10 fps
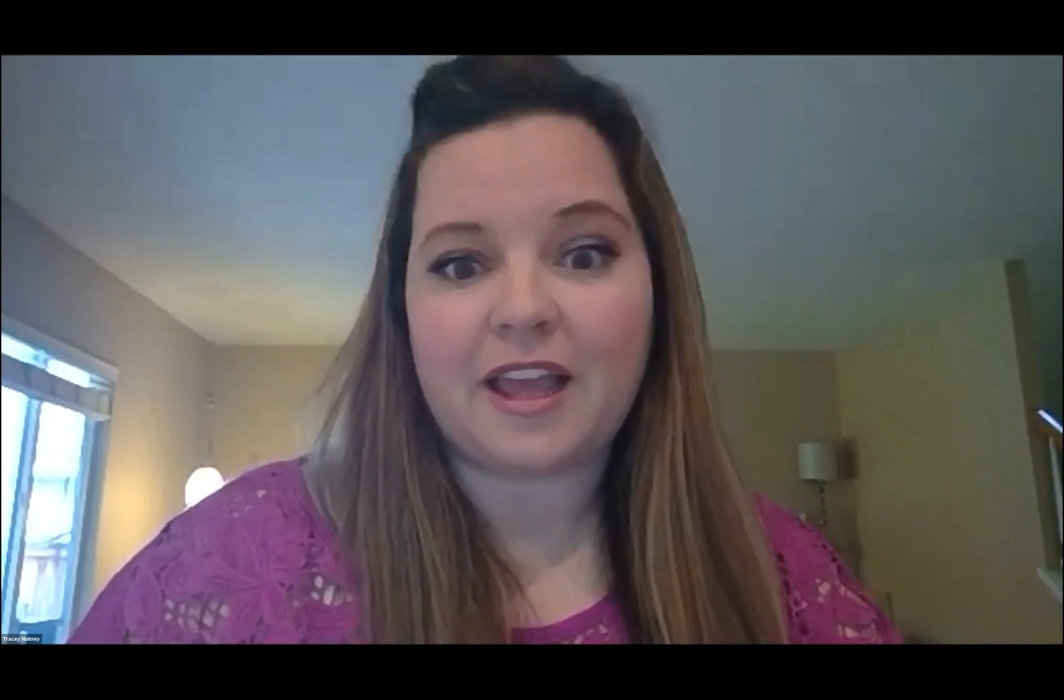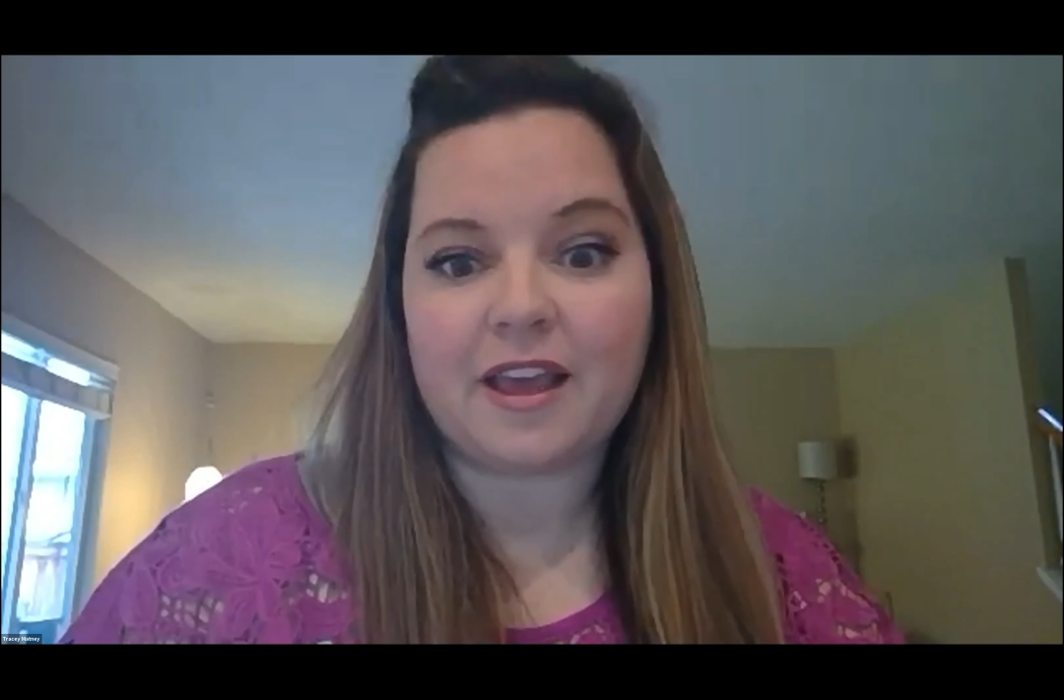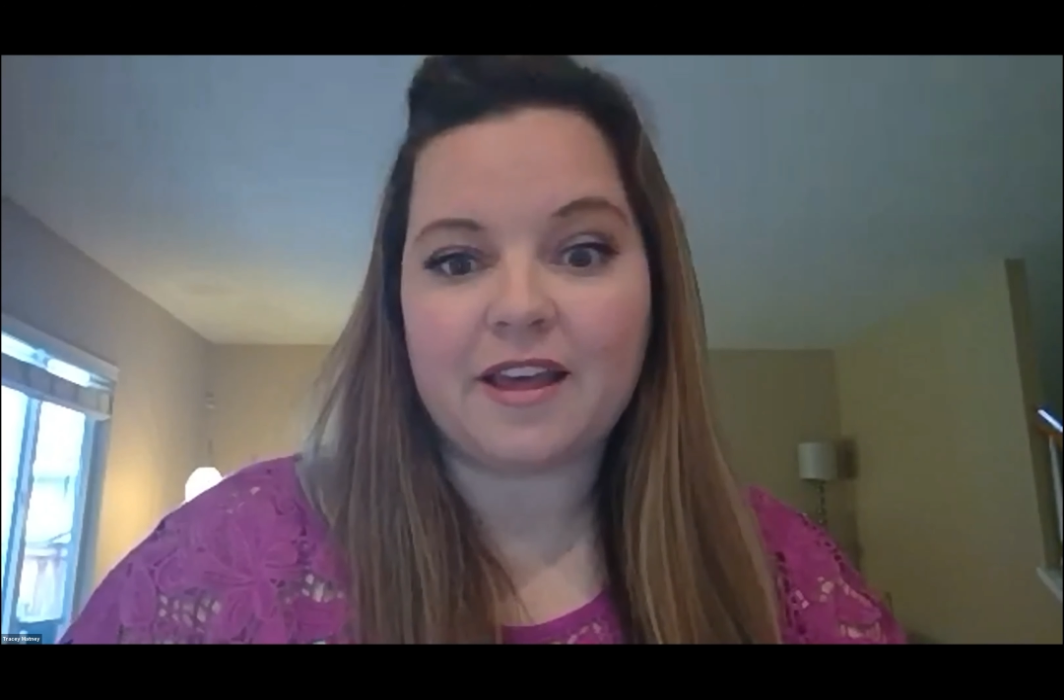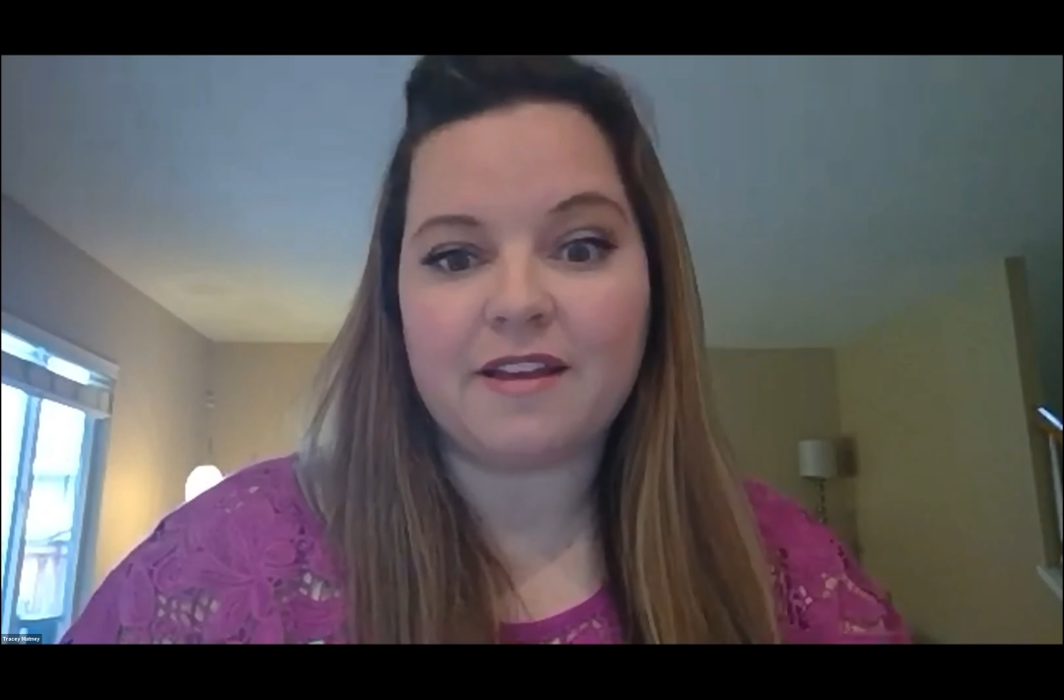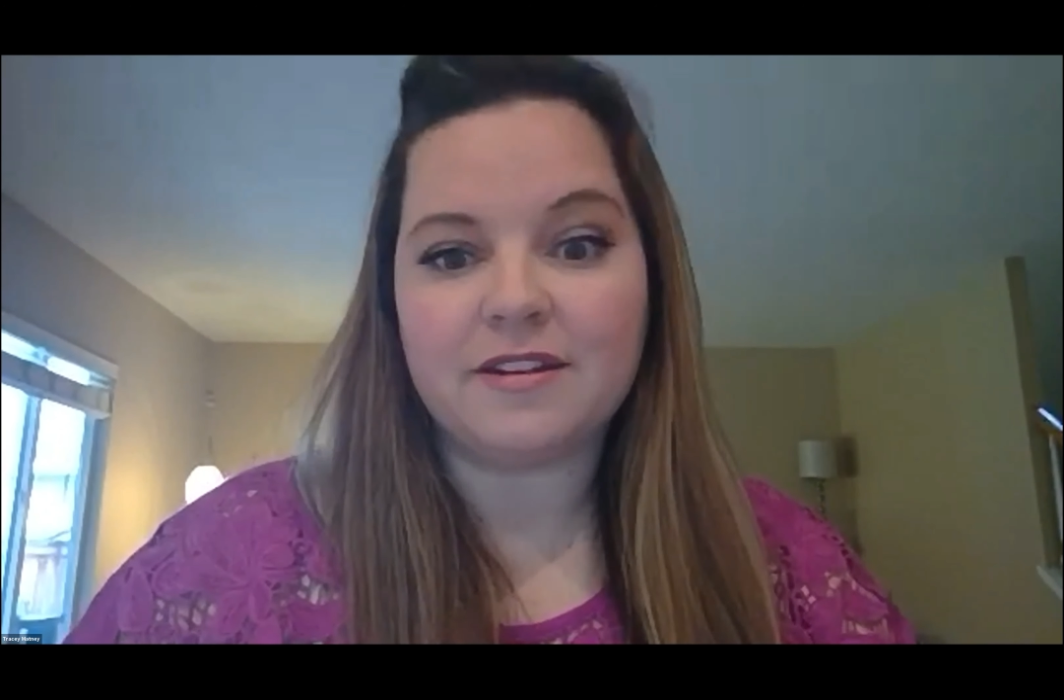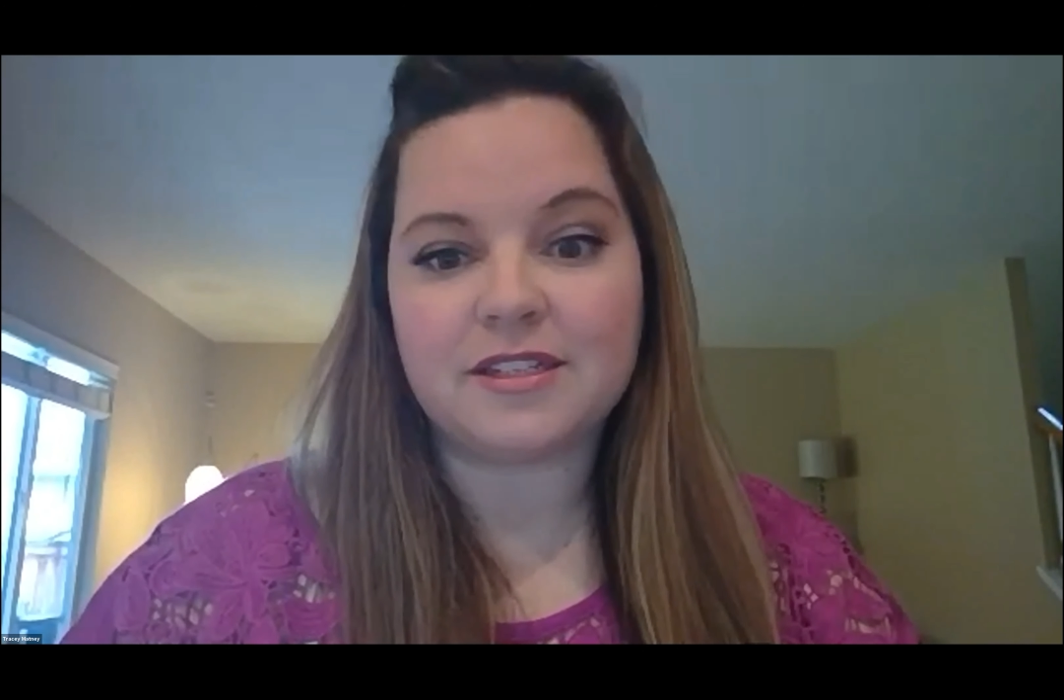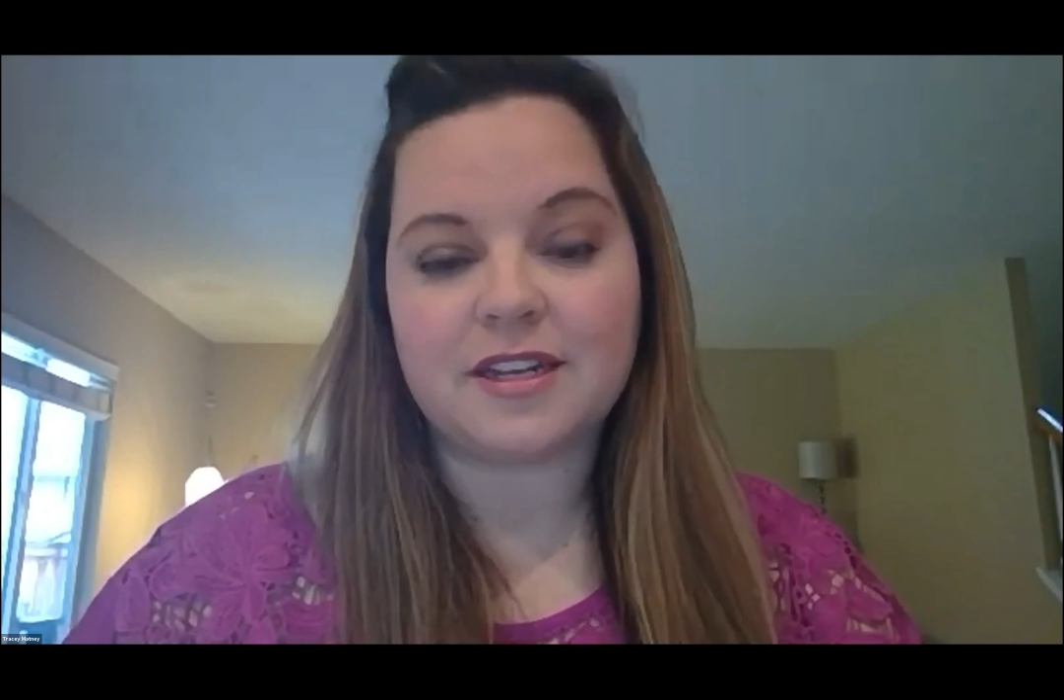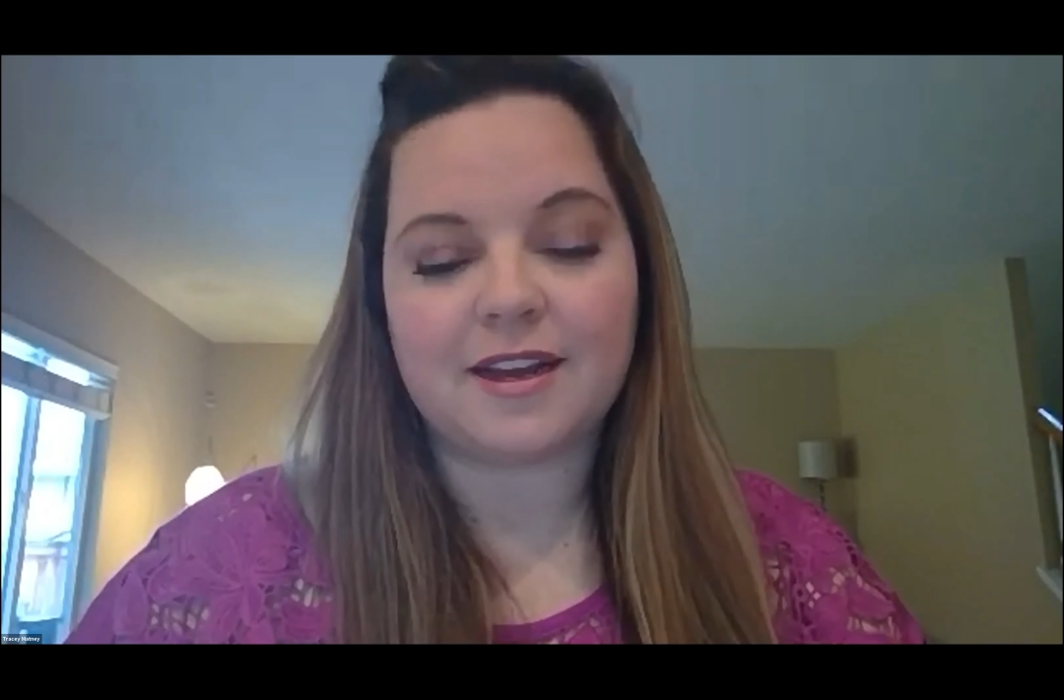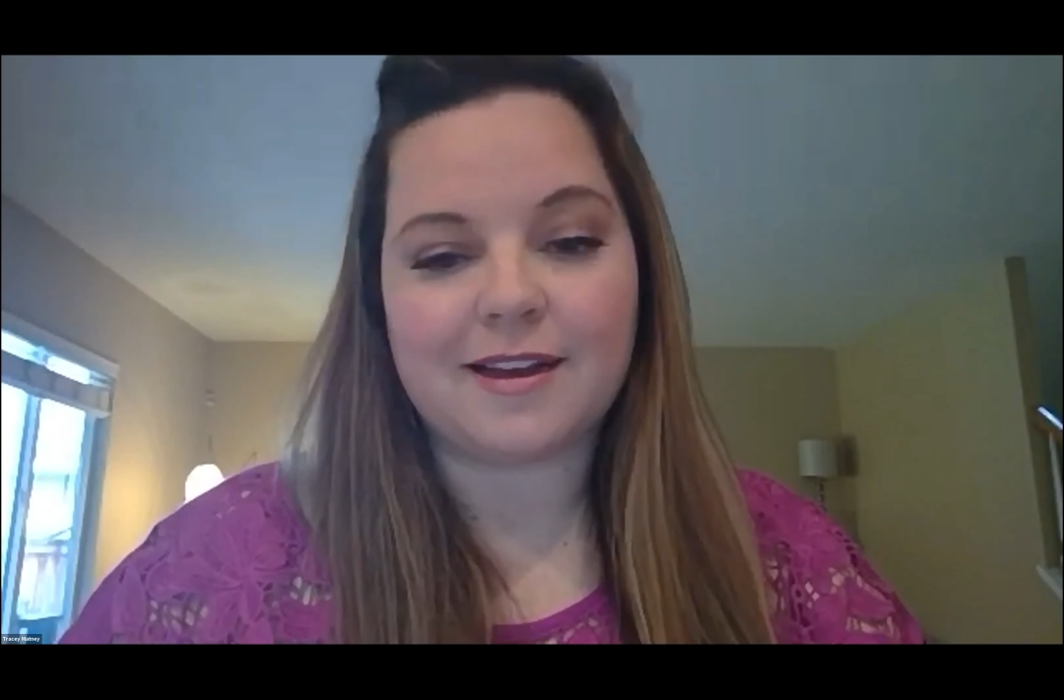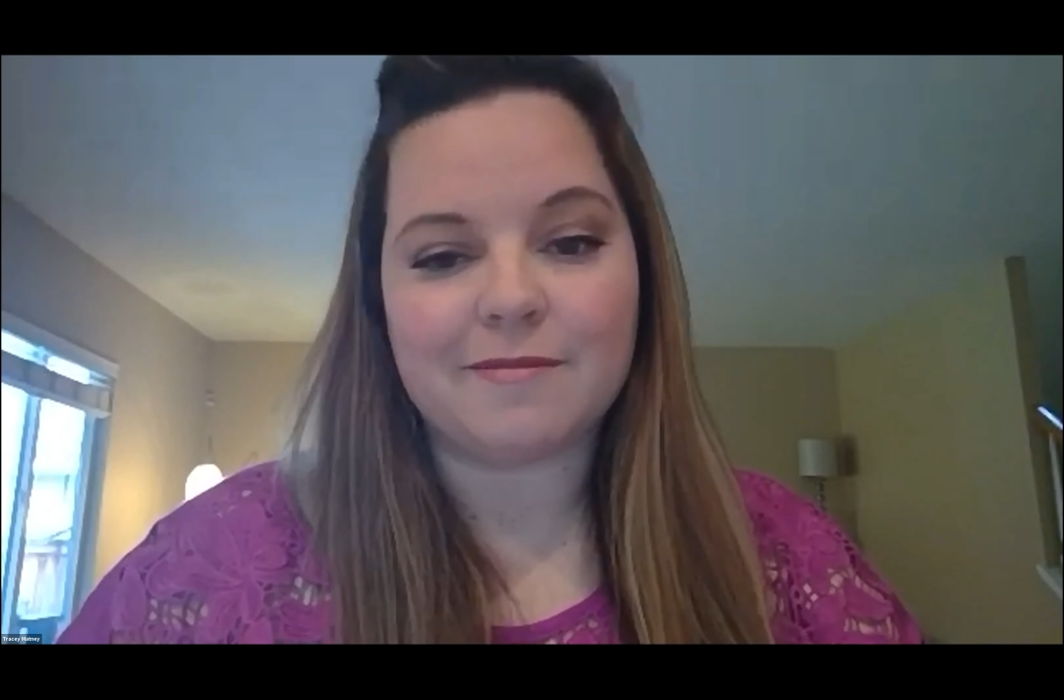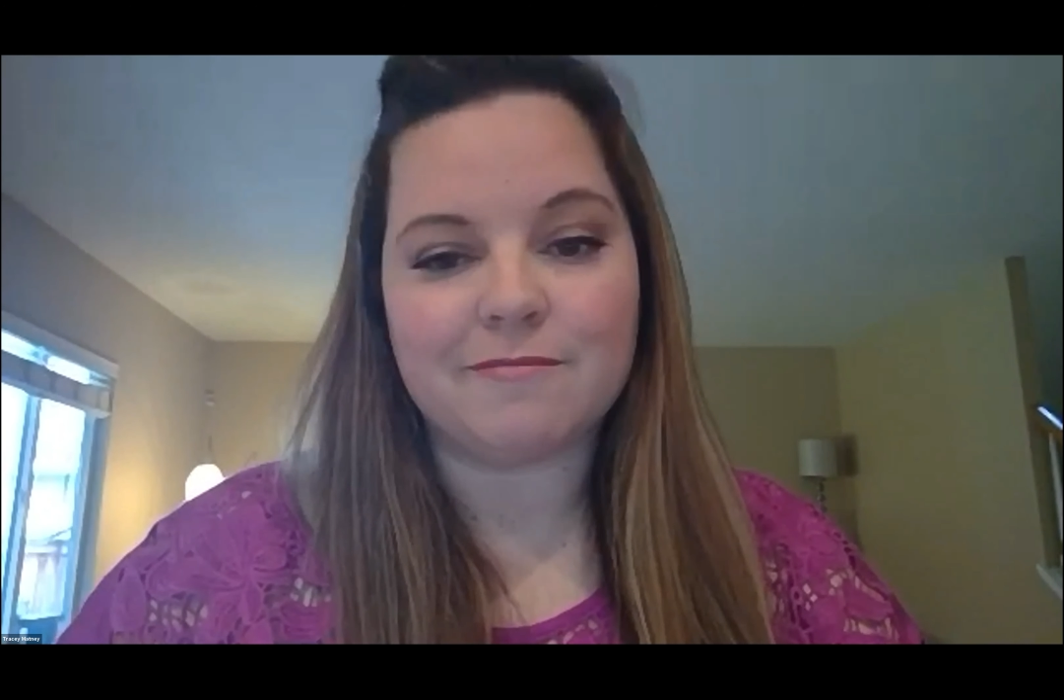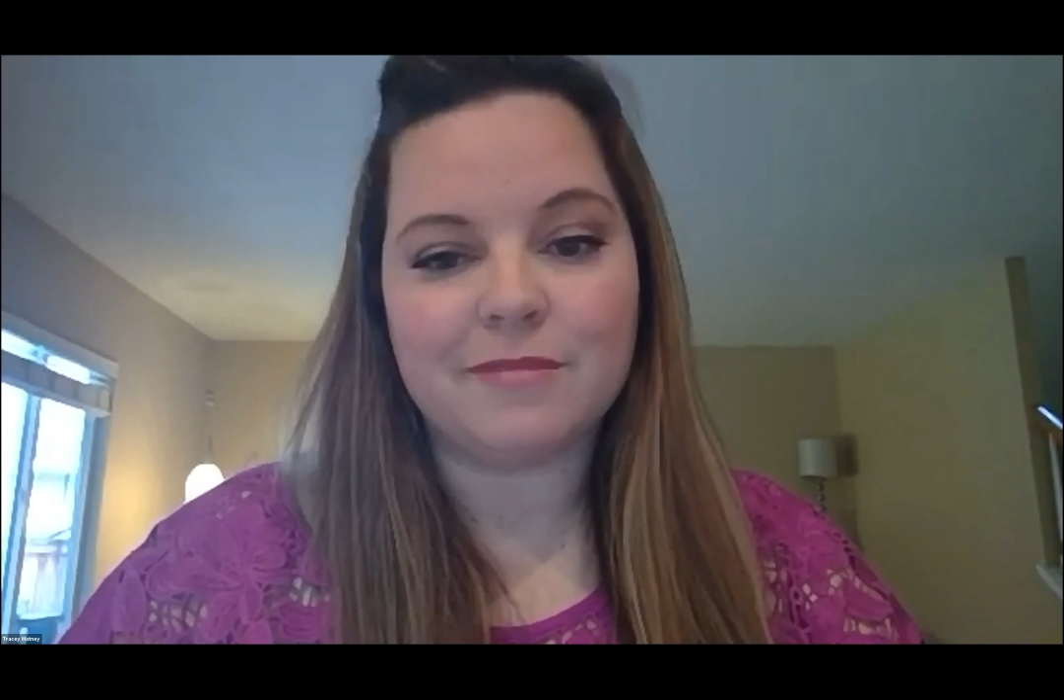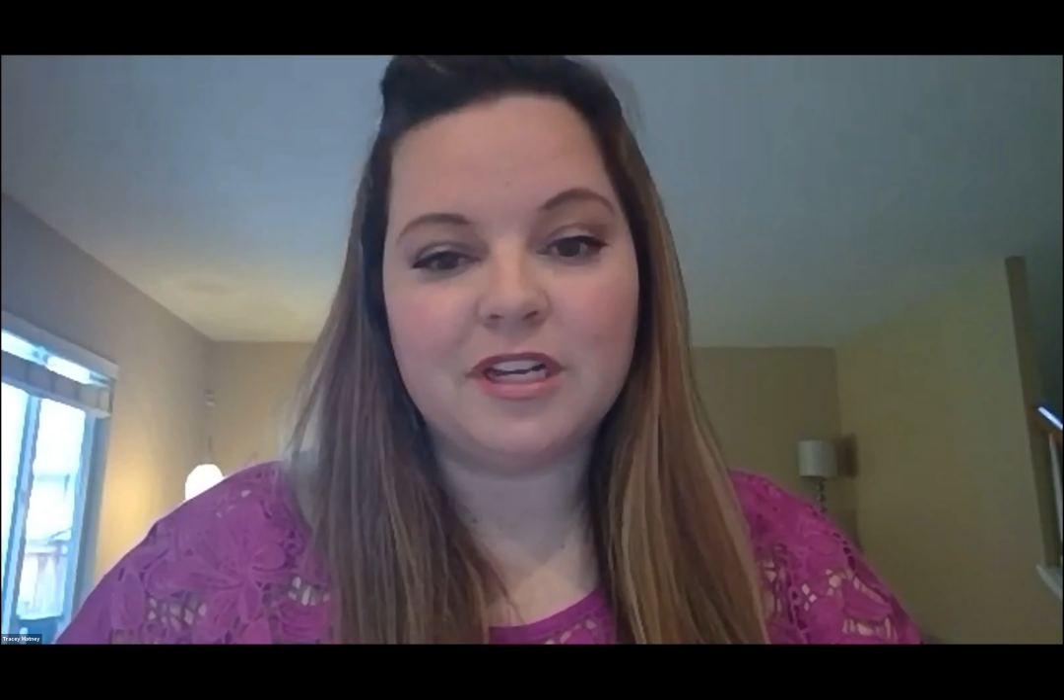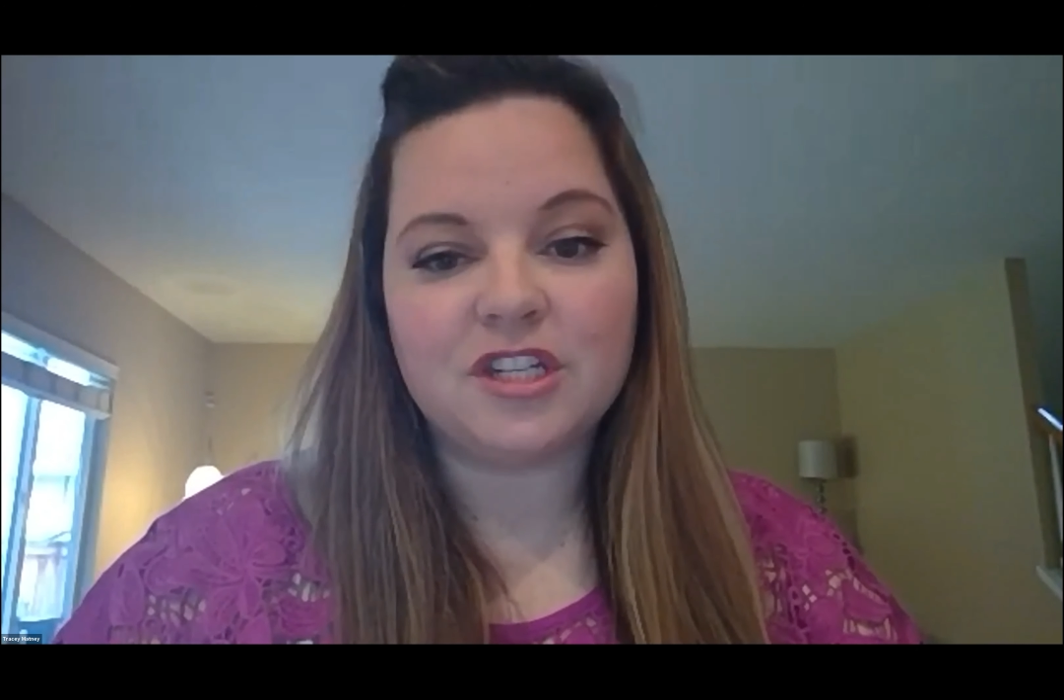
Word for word: and um,